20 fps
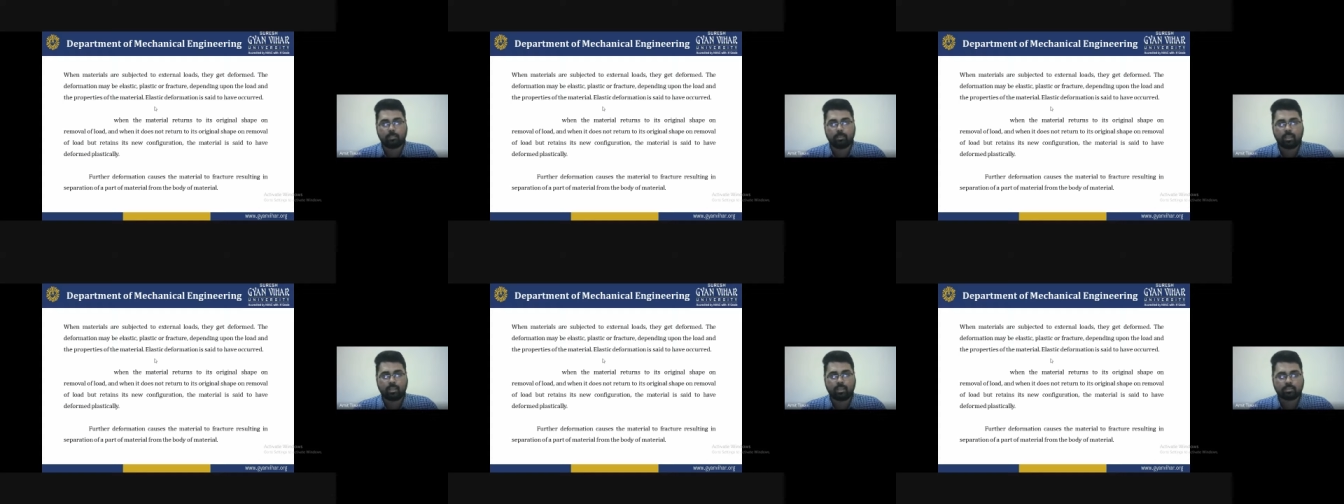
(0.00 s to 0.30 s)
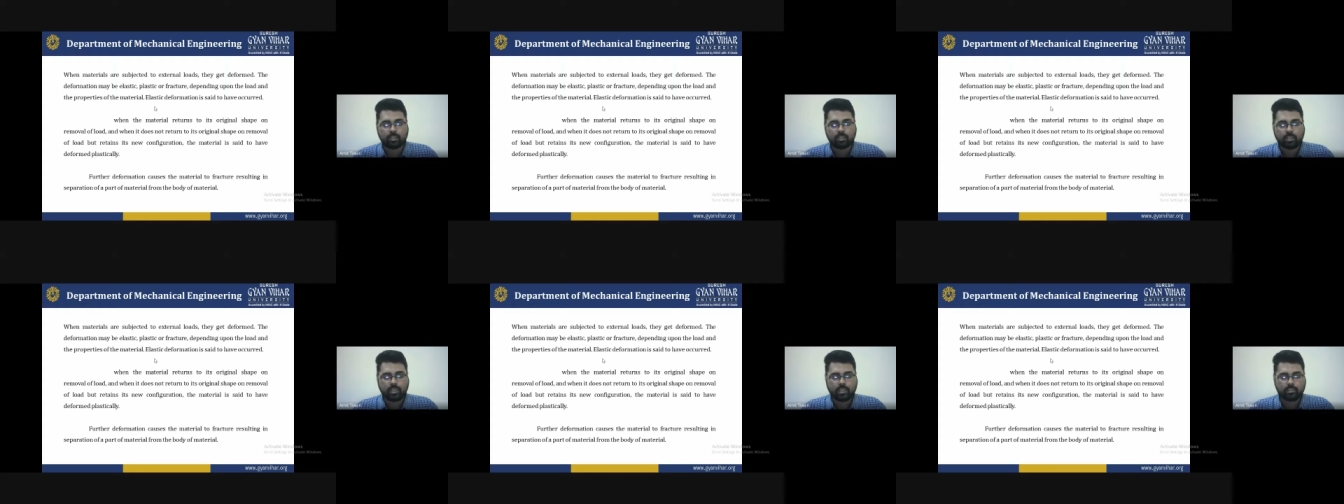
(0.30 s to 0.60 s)

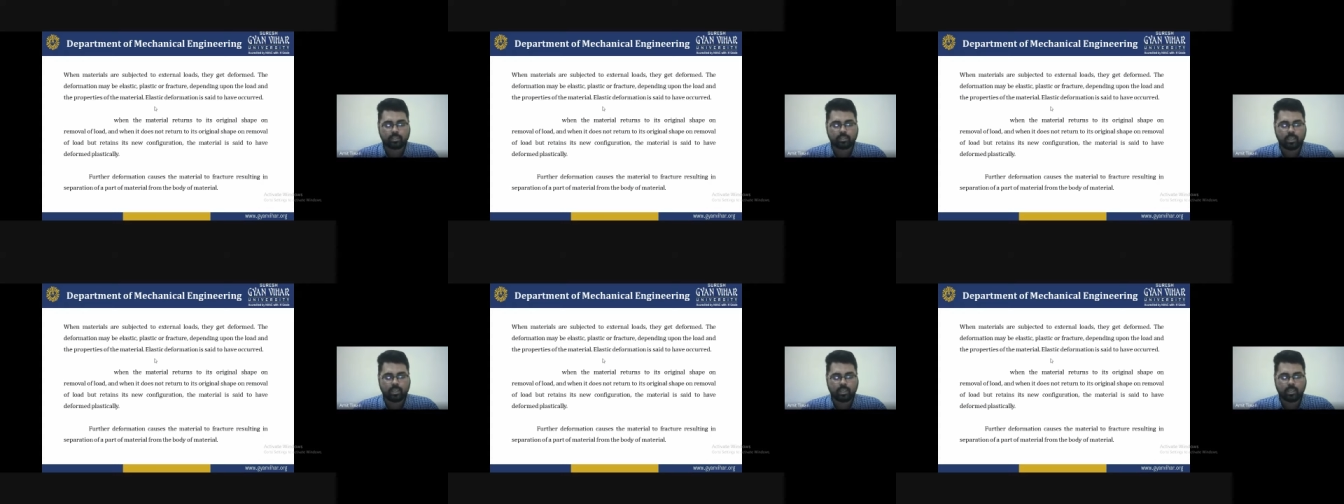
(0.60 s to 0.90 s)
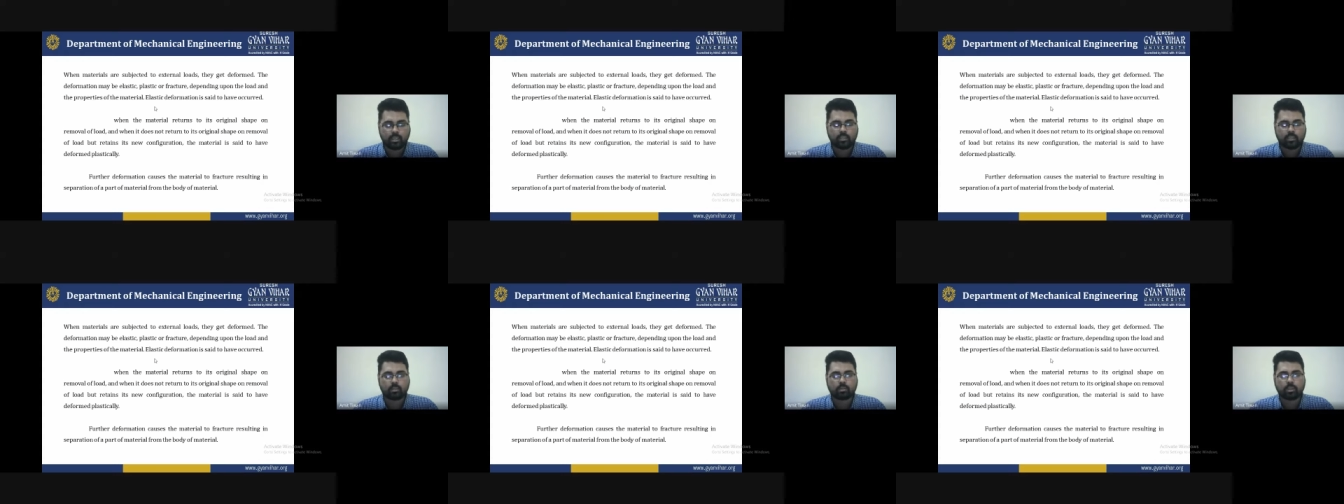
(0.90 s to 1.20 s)
plastic range are
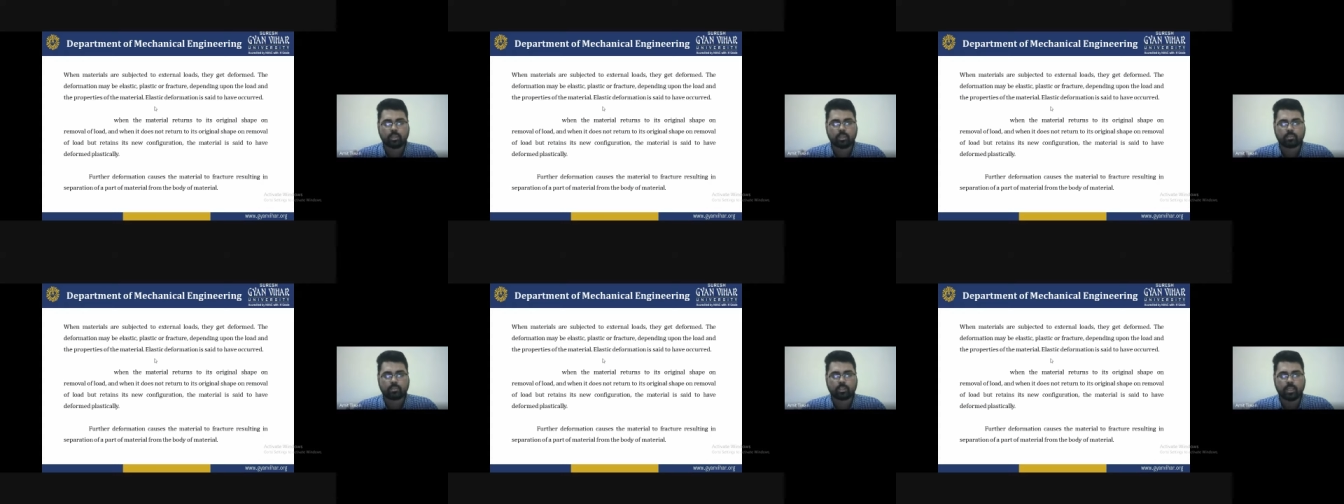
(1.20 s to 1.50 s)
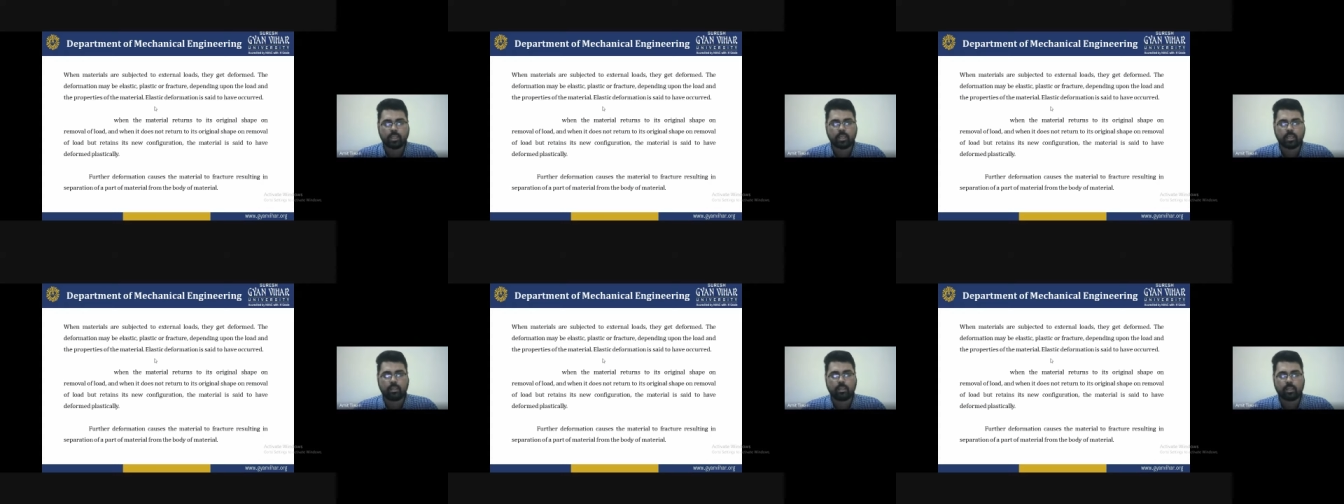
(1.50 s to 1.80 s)
continuously
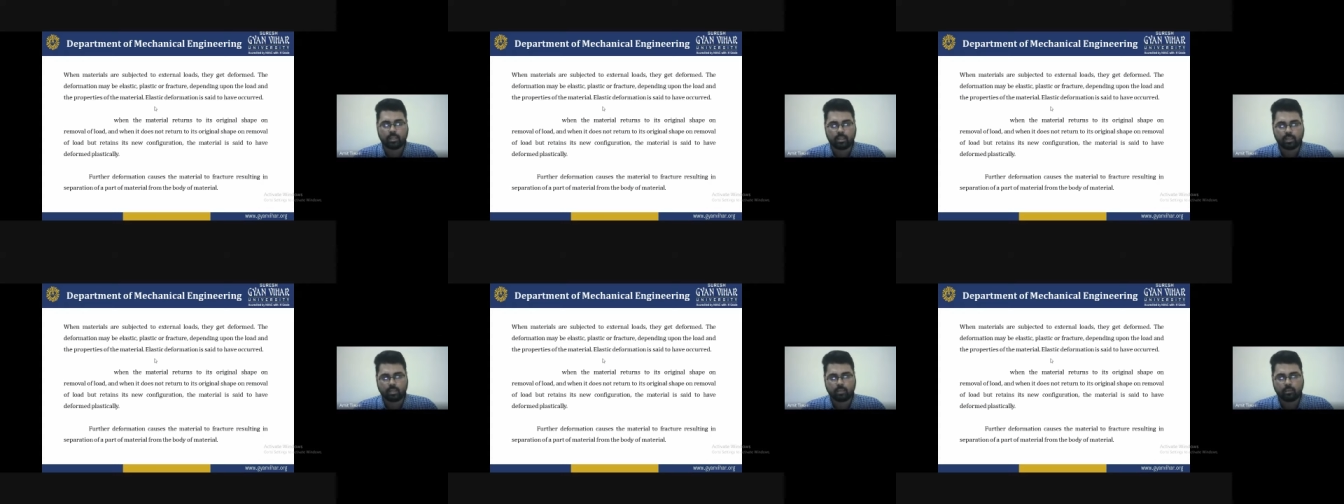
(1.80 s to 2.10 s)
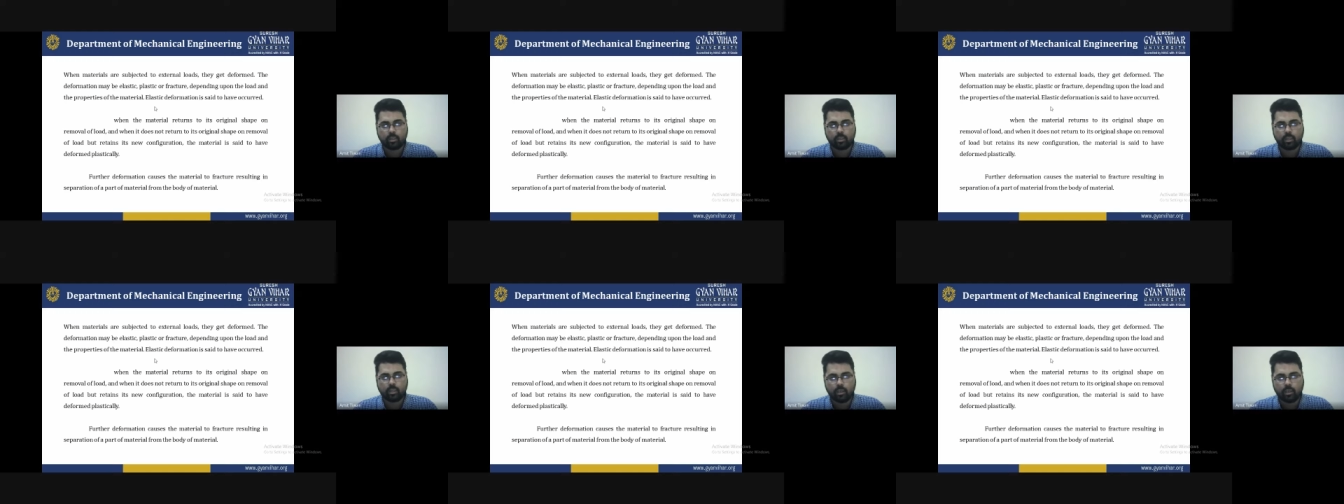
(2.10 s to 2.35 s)
continually